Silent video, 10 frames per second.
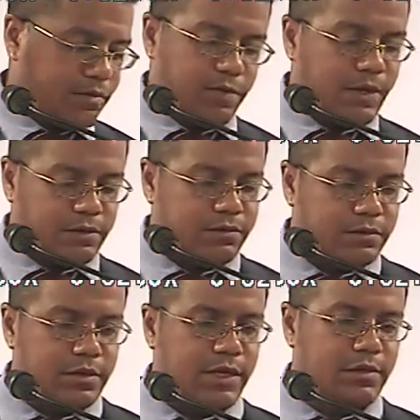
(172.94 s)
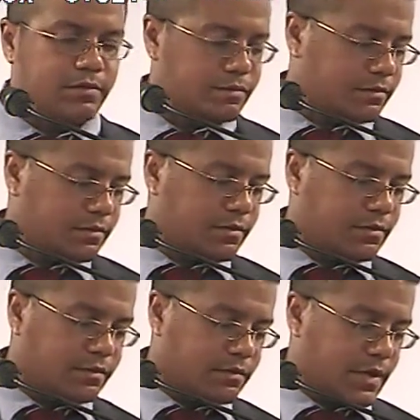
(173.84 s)
we don't, you know,
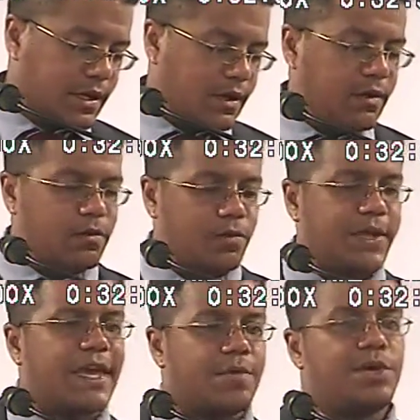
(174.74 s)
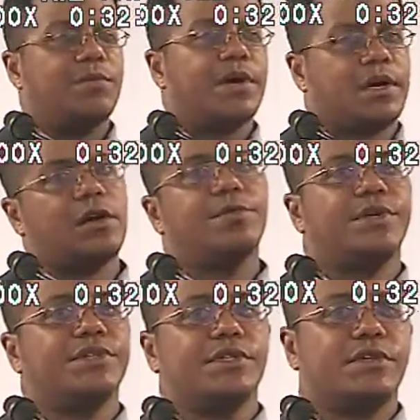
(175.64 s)
we can't be about our
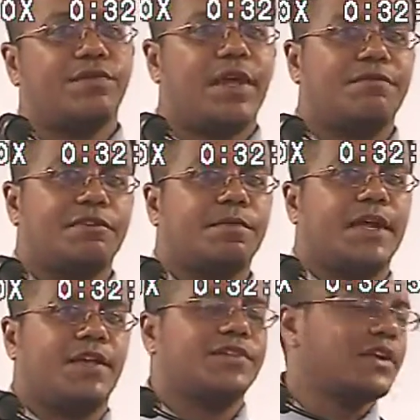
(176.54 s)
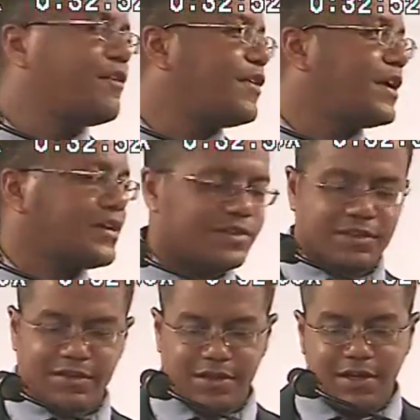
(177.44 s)
business if we have somebody else governing us.
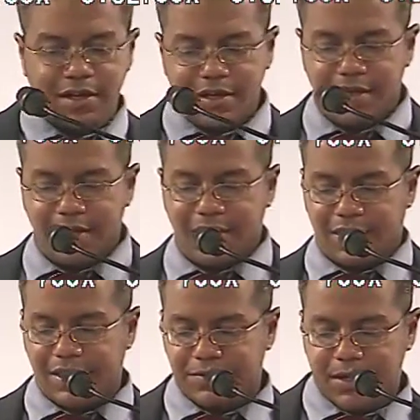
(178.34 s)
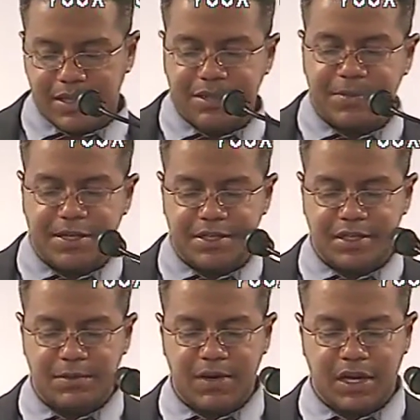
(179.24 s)
That's what. That's
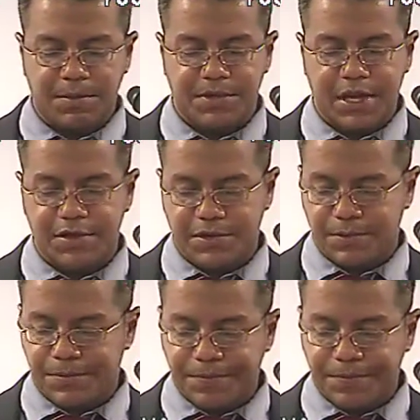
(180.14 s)
basically what it comes down to.